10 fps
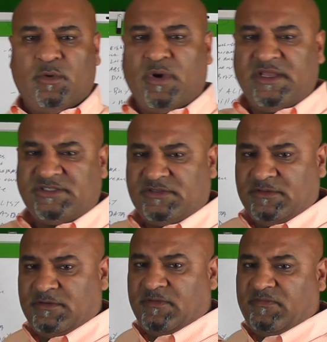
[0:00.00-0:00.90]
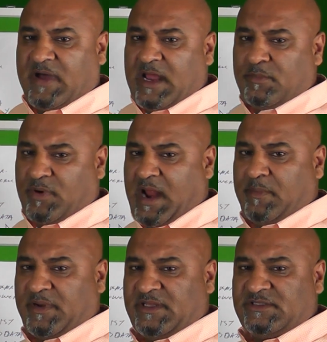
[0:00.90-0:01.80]
of ways to find
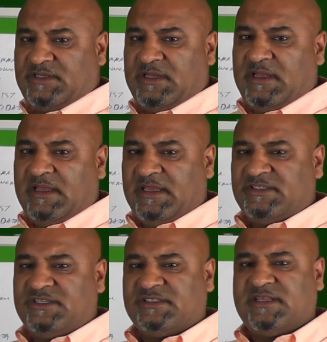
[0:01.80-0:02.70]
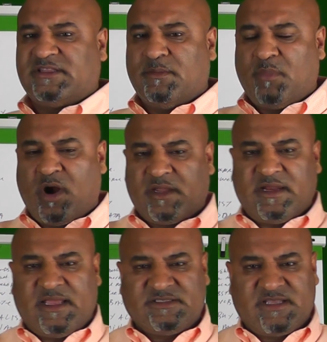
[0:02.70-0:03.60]
properties. It's just that the
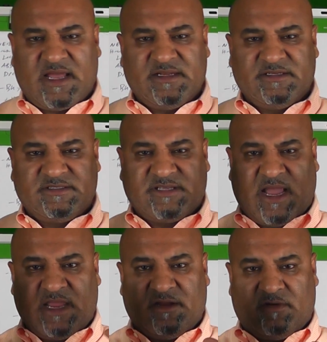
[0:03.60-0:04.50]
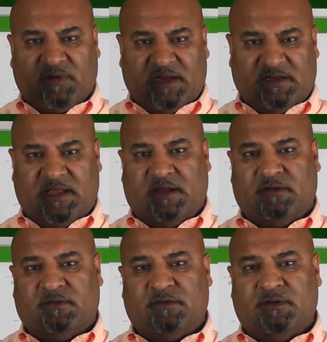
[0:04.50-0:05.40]
market has gotten tighter right now.